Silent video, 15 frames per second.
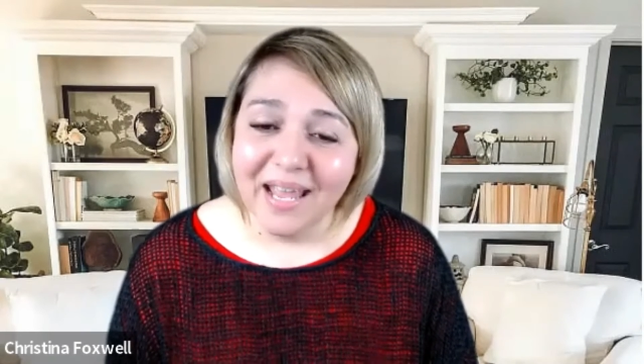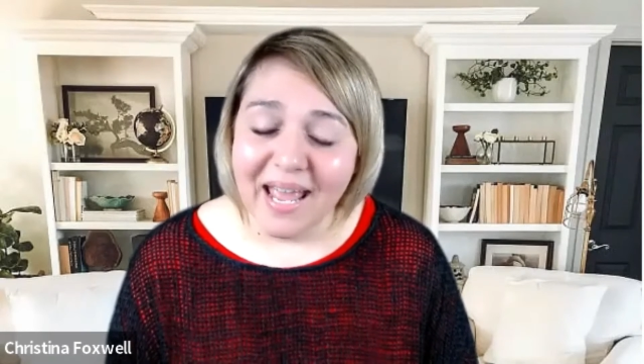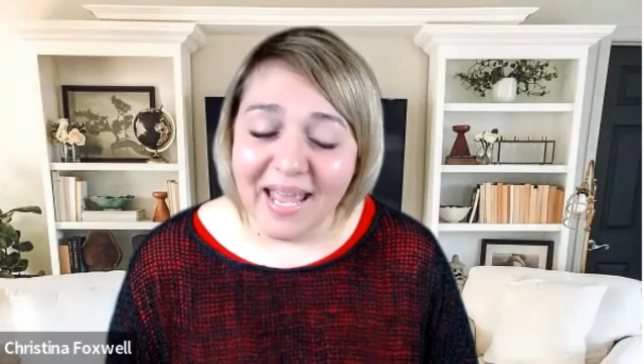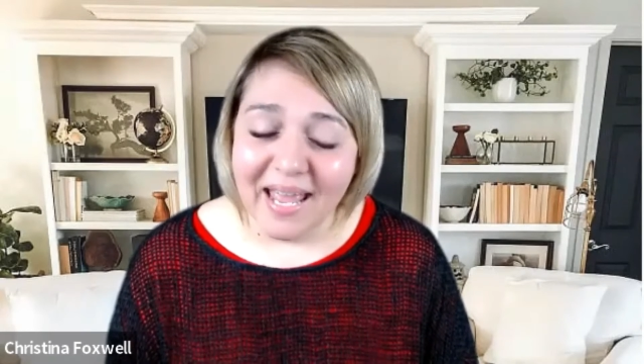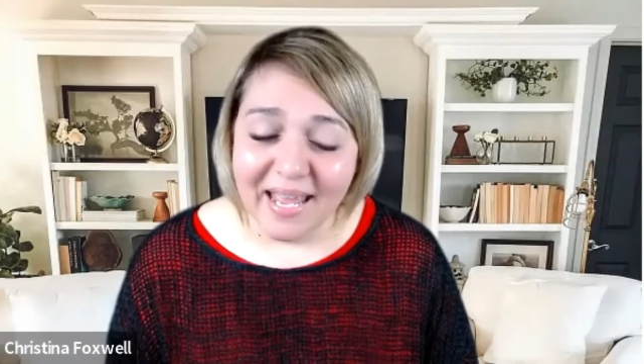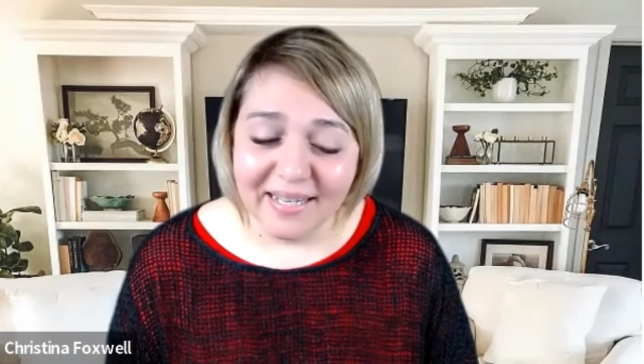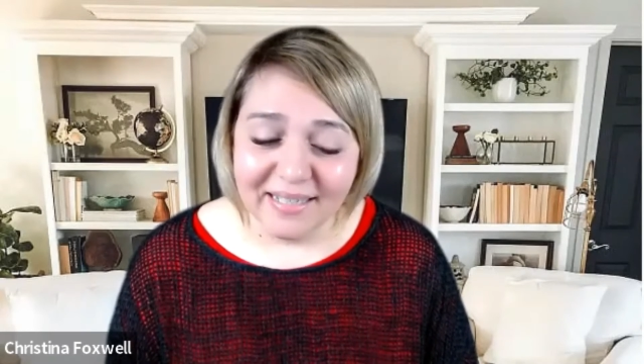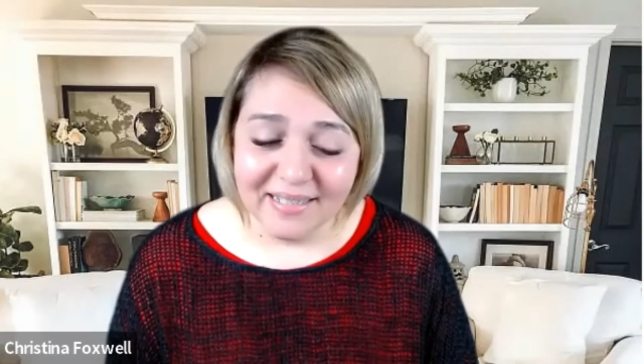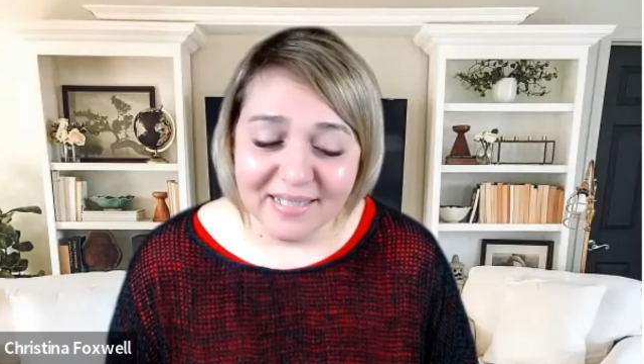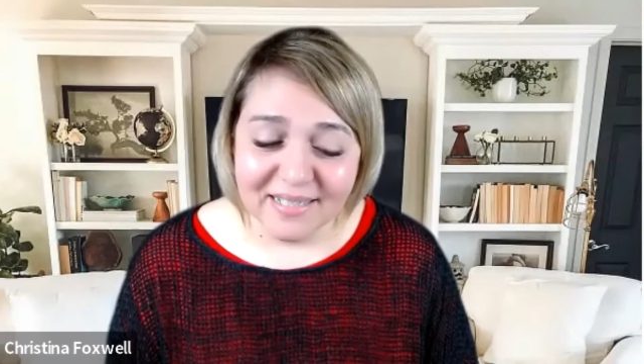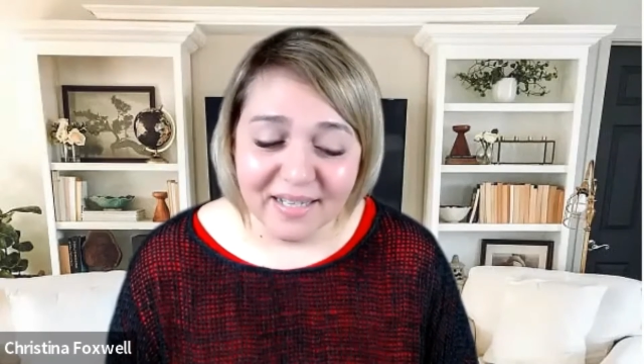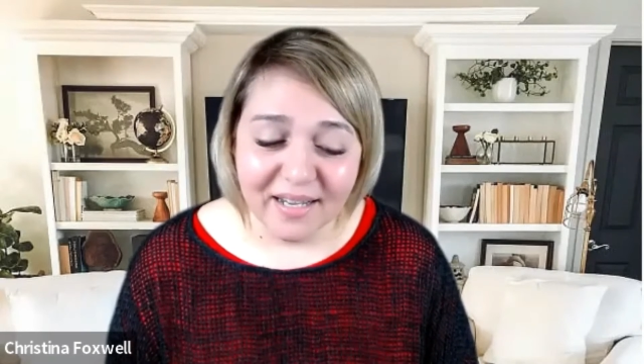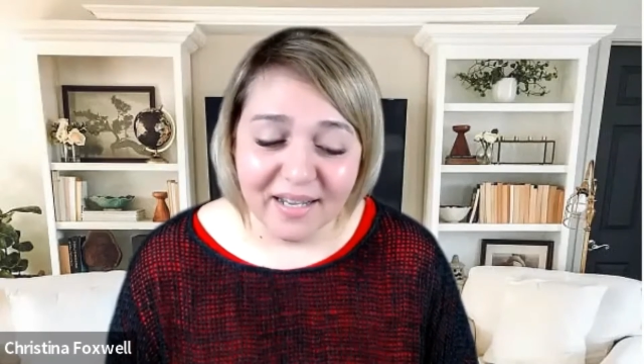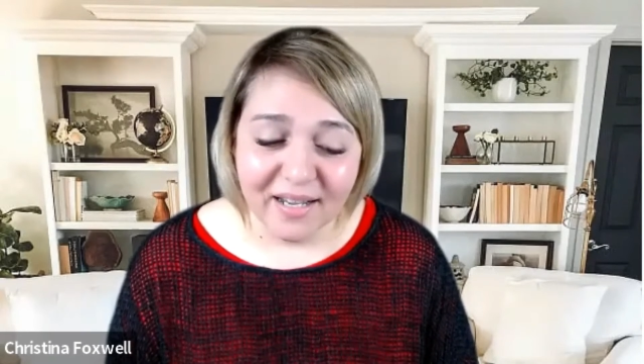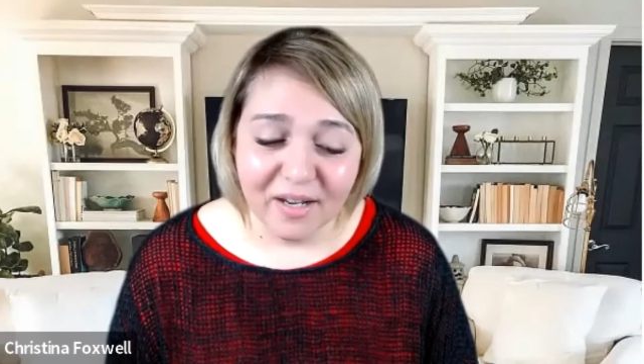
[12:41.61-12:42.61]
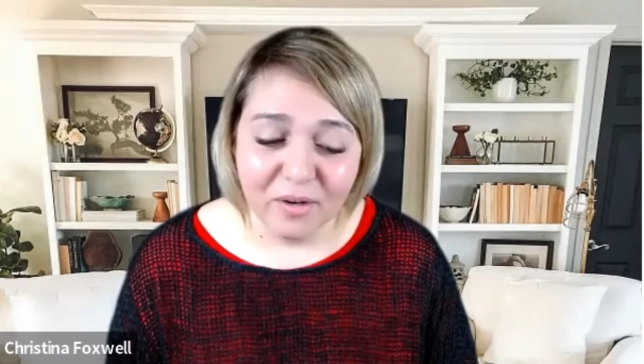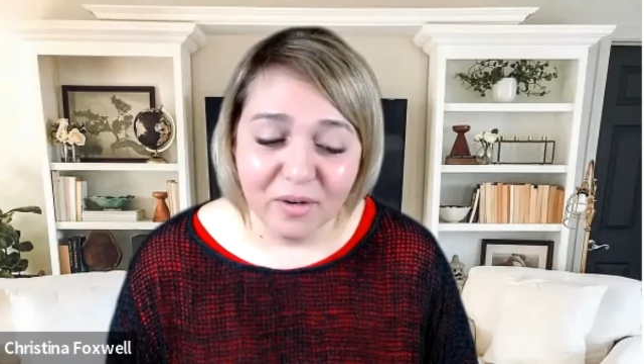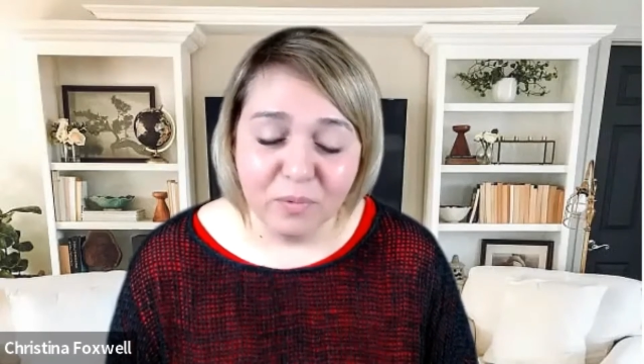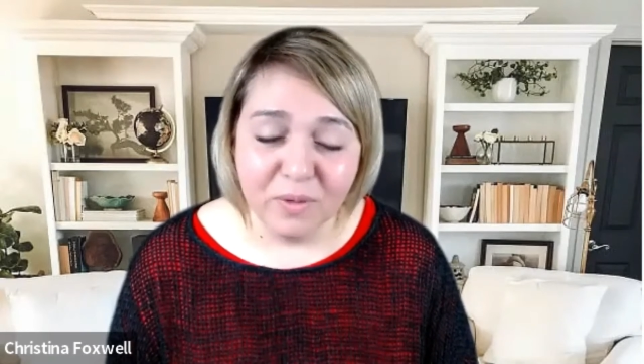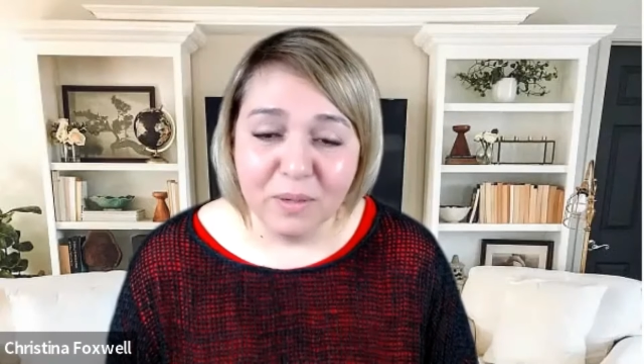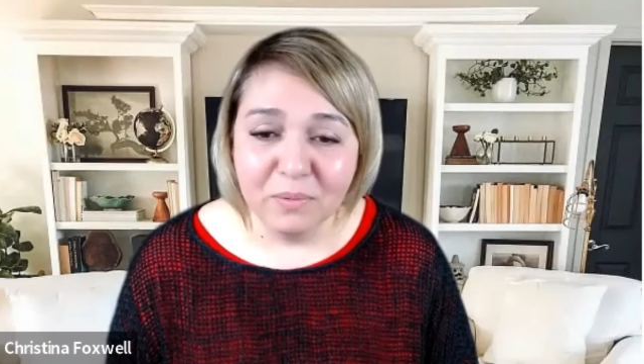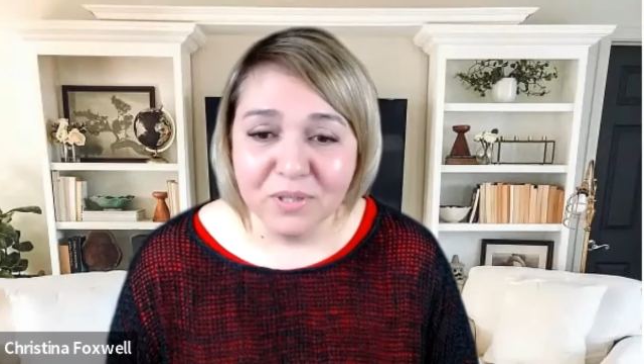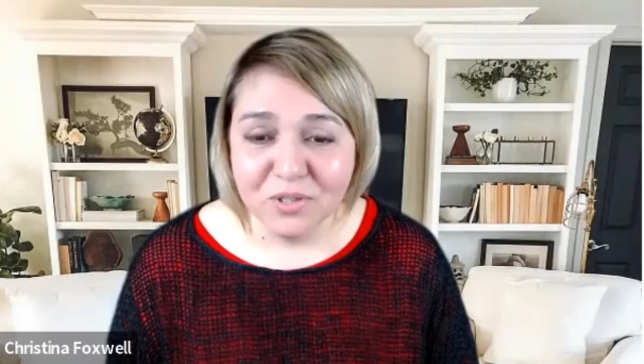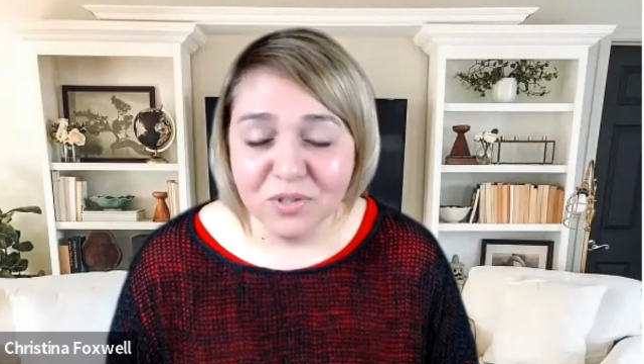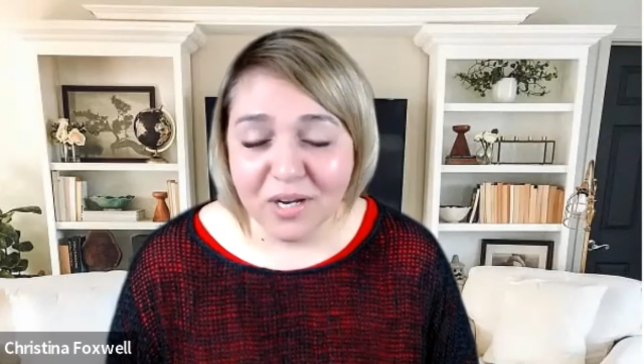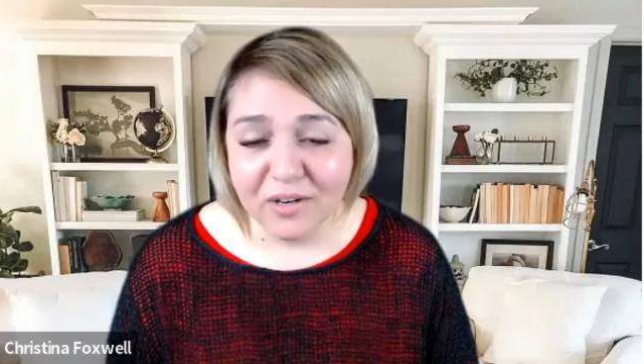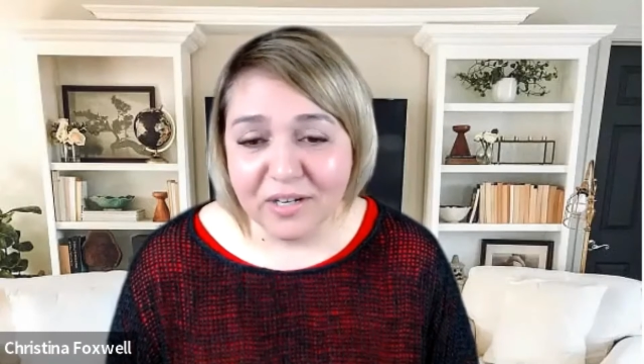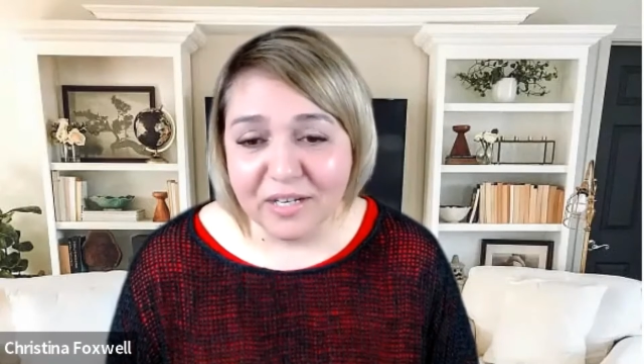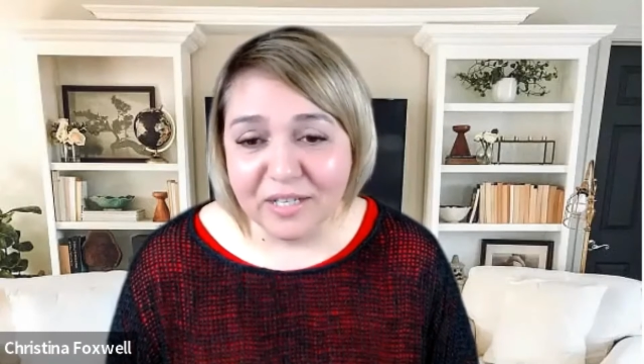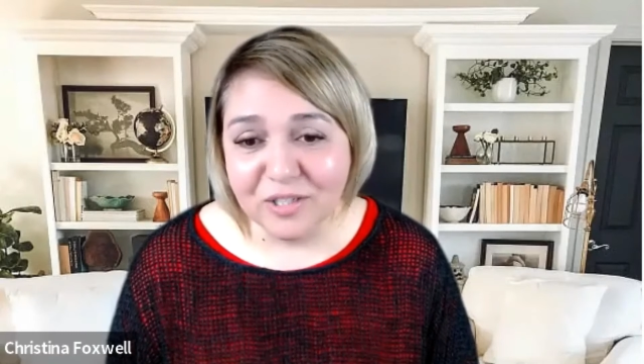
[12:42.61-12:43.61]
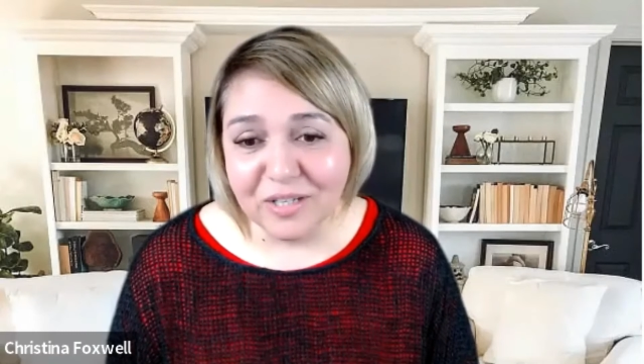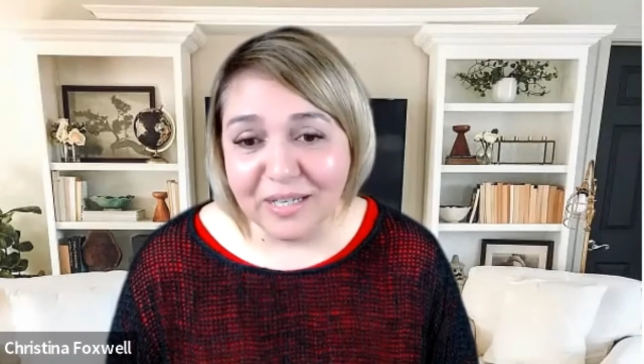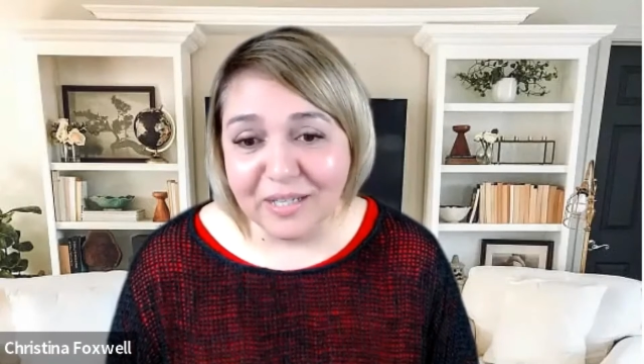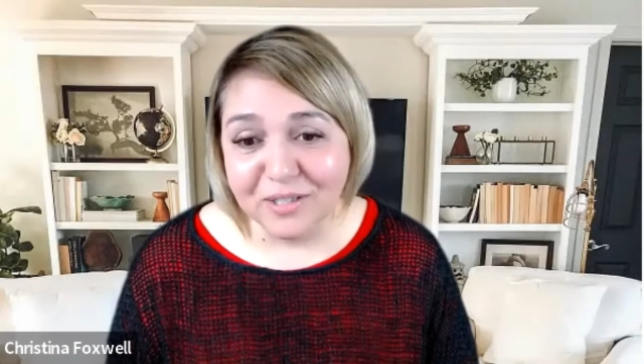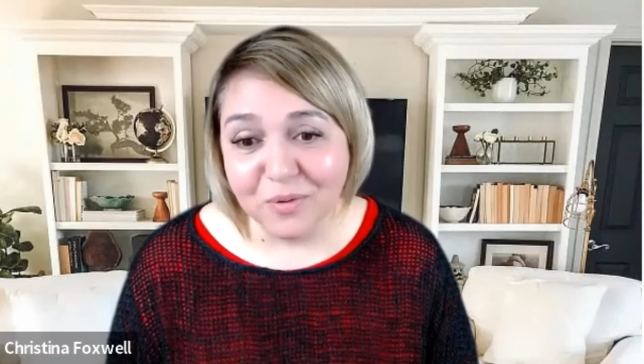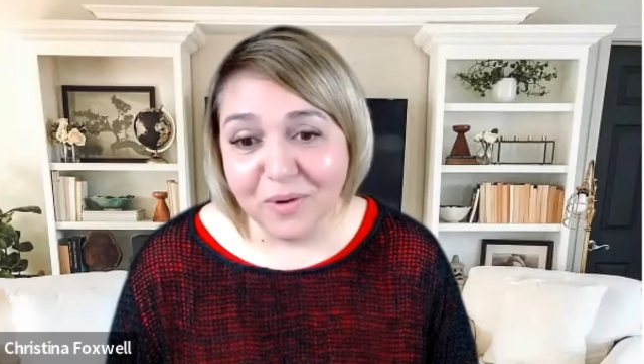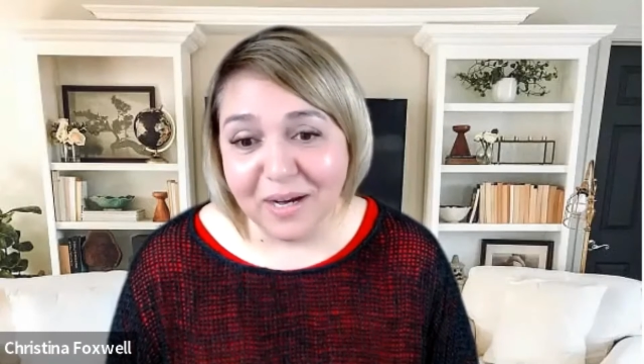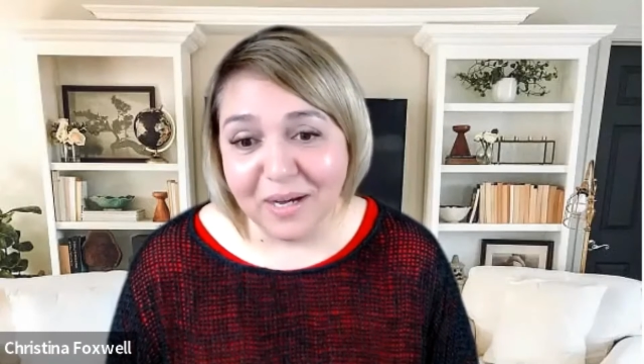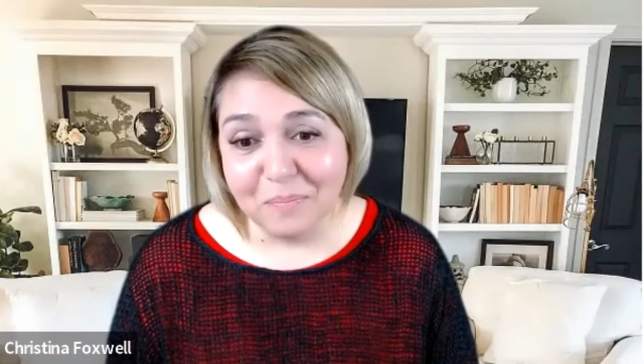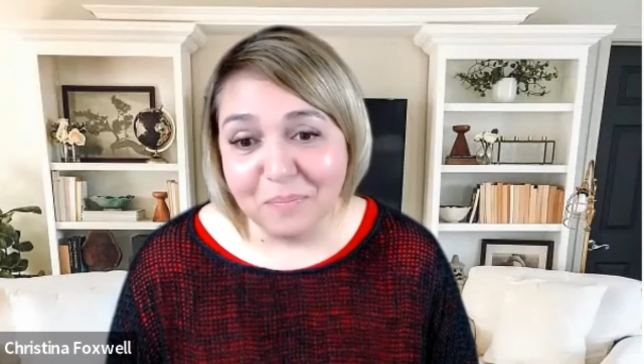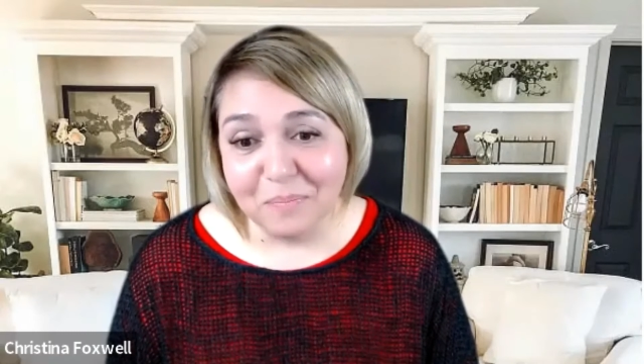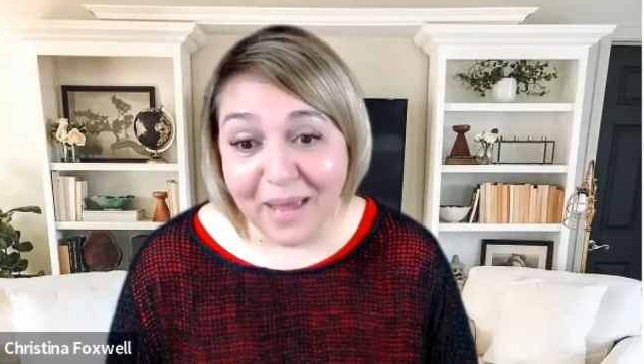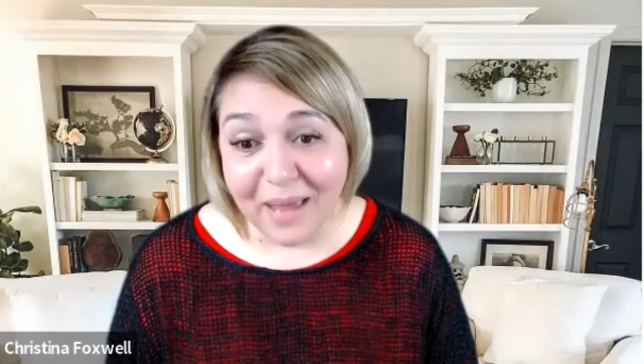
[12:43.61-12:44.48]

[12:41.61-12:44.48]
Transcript: And we were struggling to integrate him